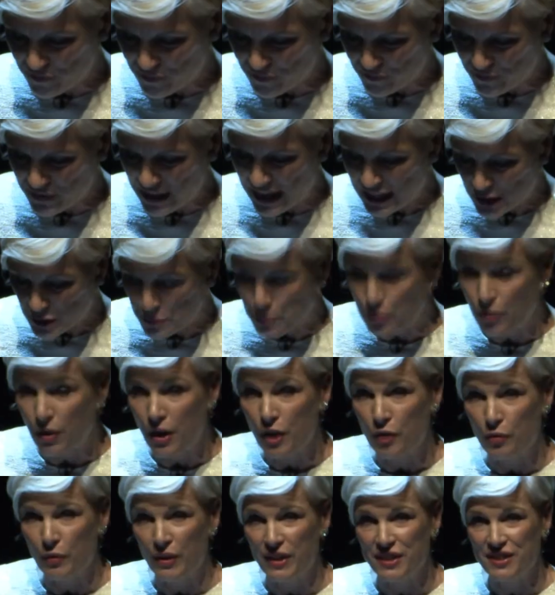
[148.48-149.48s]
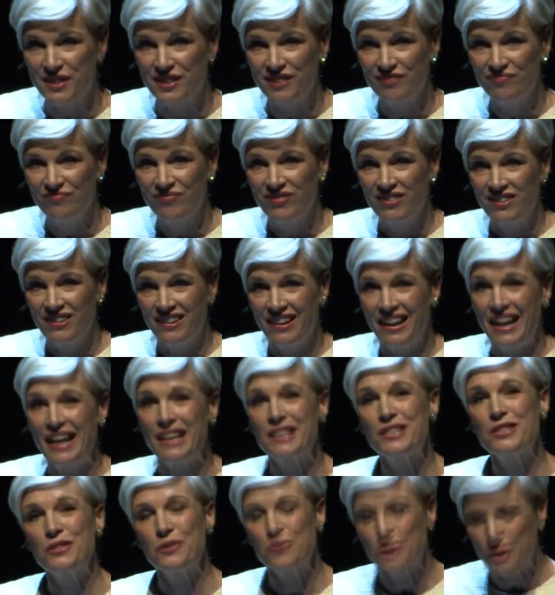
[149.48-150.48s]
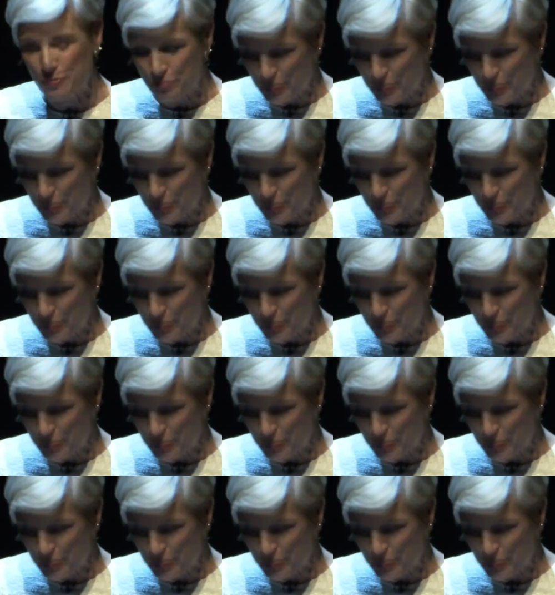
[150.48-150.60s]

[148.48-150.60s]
That's progress. As Susan